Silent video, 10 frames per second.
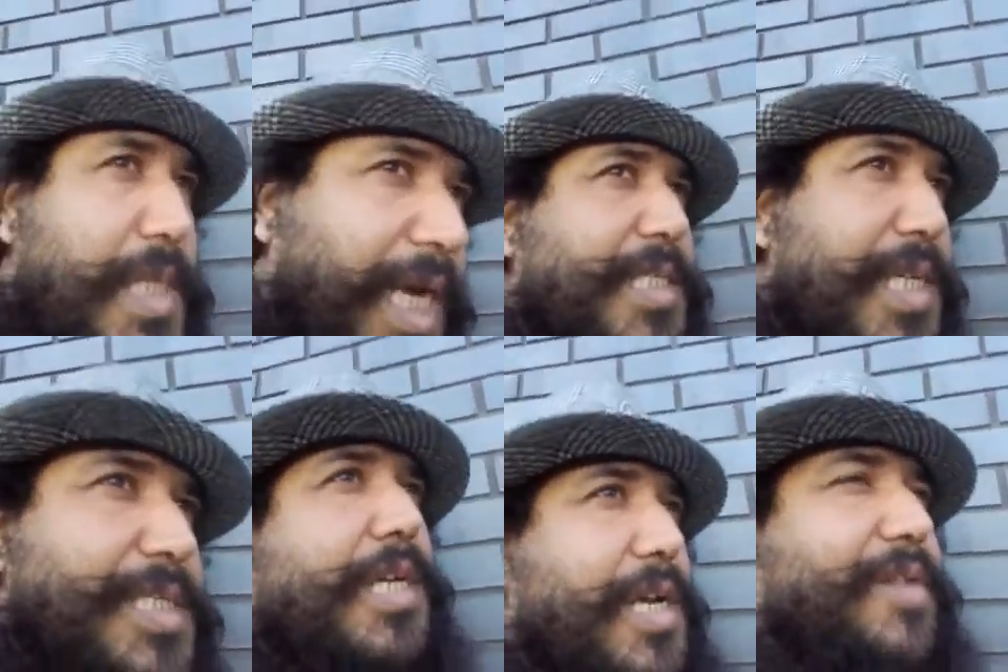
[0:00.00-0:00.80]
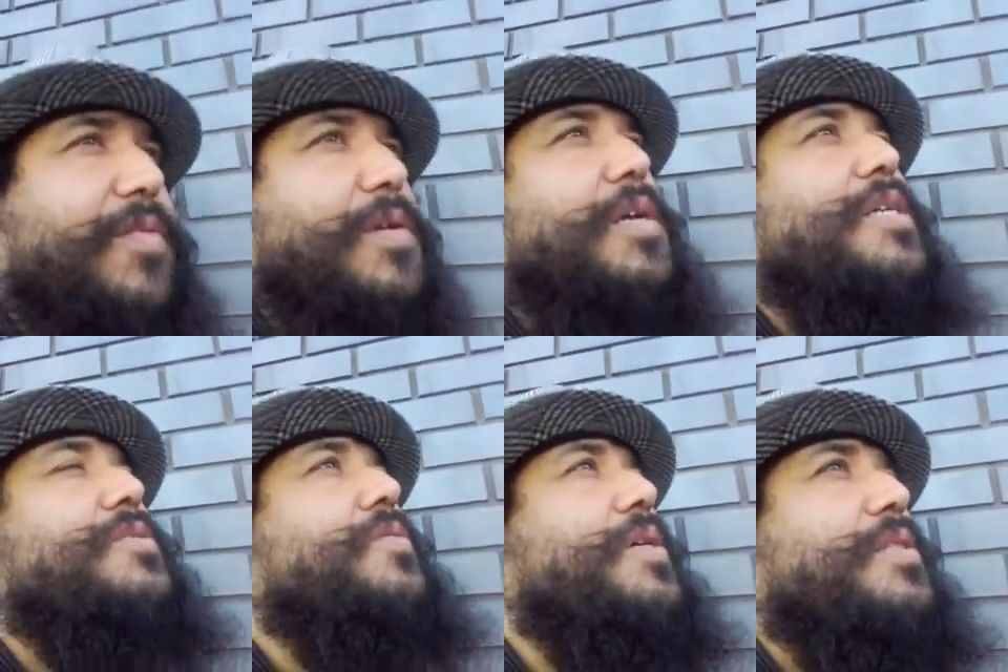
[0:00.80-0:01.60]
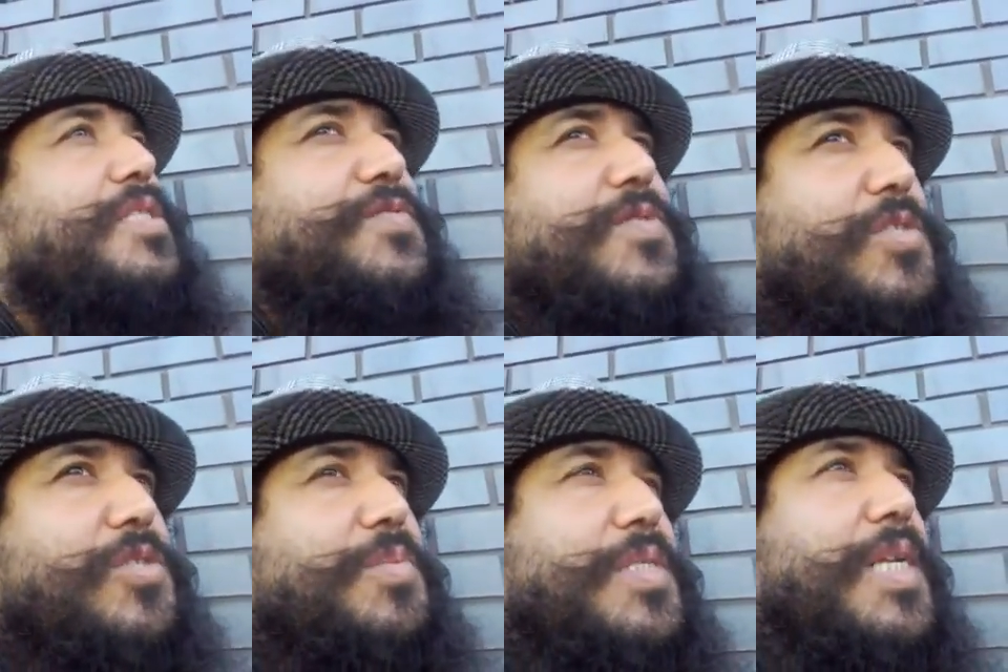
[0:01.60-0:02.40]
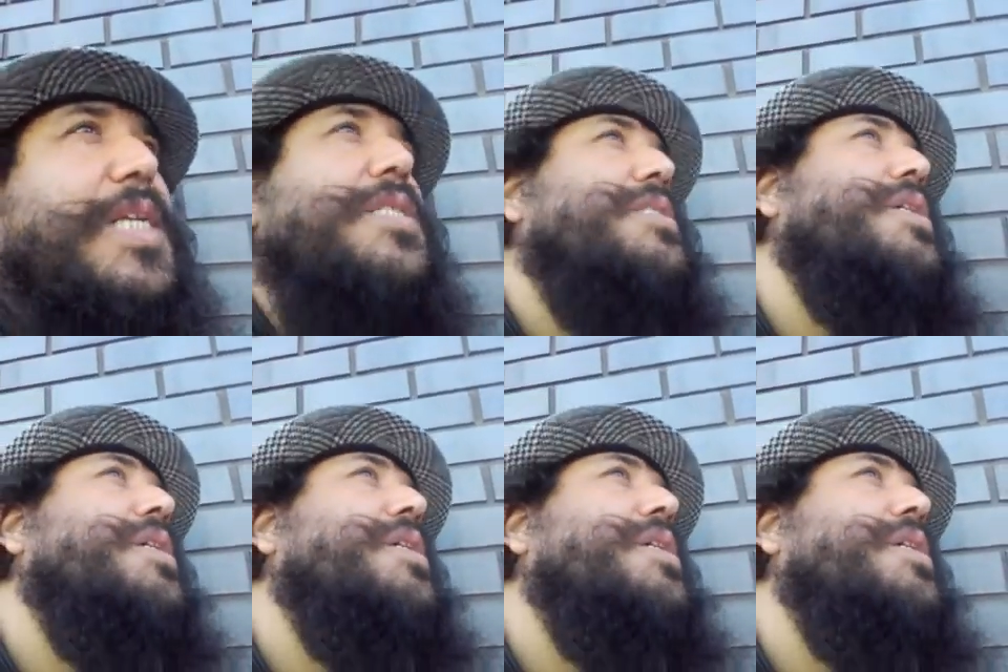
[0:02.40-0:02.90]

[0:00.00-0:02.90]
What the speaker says: to a certain level. I don't want this video to be deleted.